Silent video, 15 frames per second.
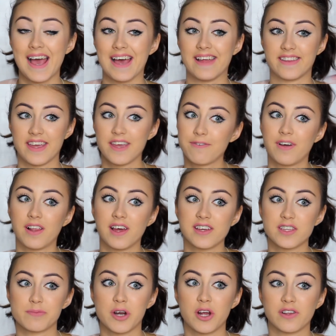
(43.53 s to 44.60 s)
and if I
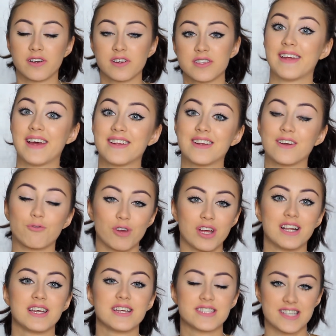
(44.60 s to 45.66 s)
like the product then
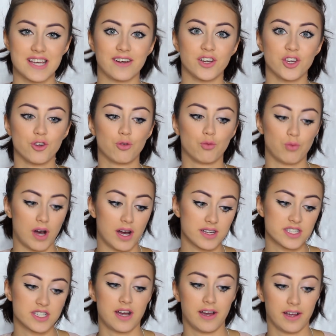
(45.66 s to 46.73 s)
really tell you
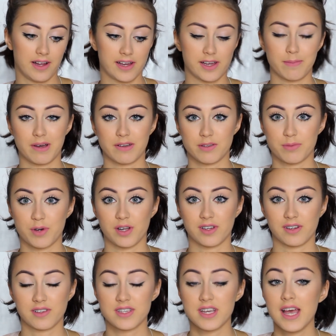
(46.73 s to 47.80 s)
what I like about the
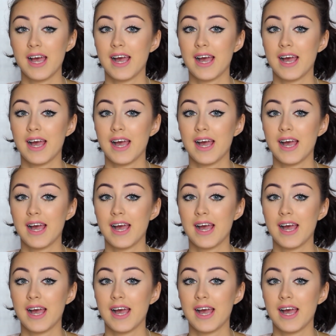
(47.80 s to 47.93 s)
product.